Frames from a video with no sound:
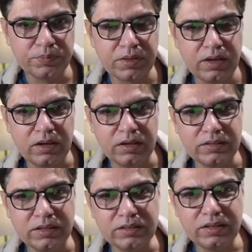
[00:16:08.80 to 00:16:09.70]

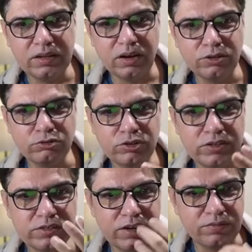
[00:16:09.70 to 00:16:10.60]
The other thing are usually
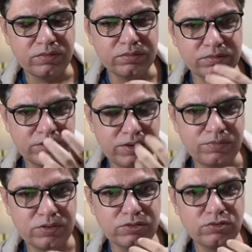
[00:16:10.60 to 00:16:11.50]

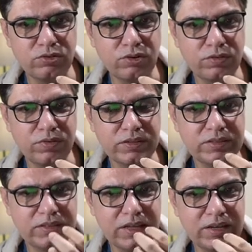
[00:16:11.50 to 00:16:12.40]
snuffles, so a lot of a
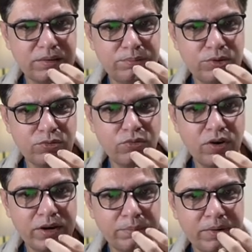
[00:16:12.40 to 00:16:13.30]
thick
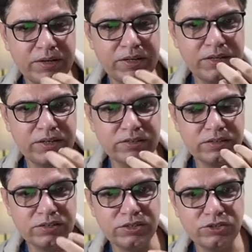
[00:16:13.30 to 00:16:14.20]
mucoid bloody
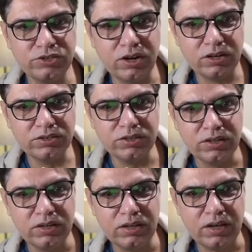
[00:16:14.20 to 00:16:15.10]
nasal discharge
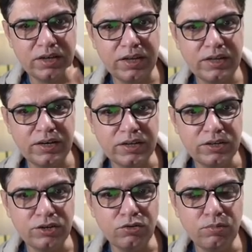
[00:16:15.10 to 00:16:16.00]
again in the
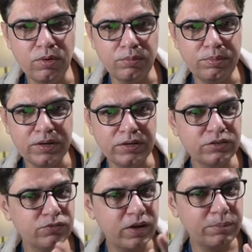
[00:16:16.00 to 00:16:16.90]
newborn period
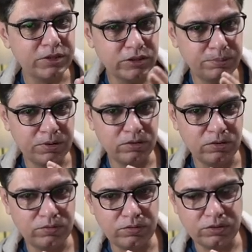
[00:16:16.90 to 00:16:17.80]
is very much typical
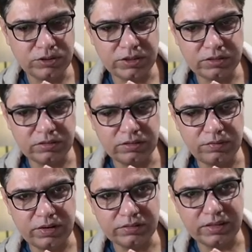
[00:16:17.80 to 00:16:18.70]
of congenital
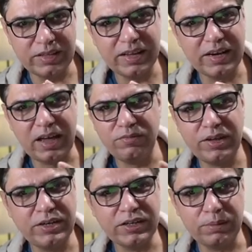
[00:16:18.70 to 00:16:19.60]
syphilis, and they can have
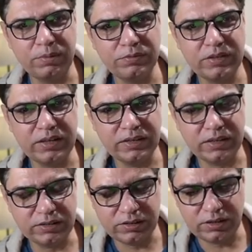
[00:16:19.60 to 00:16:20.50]
any type of
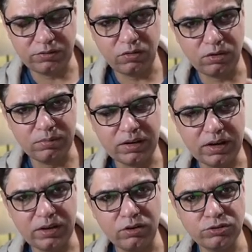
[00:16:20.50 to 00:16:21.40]
skeletal involvement
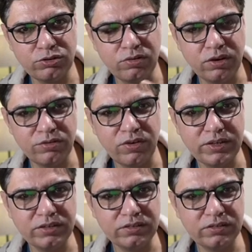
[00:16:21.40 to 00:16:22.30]
like
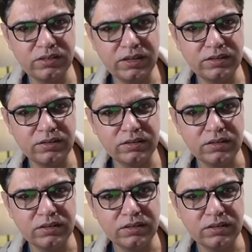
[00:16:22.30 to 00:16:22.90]
osteochondritis and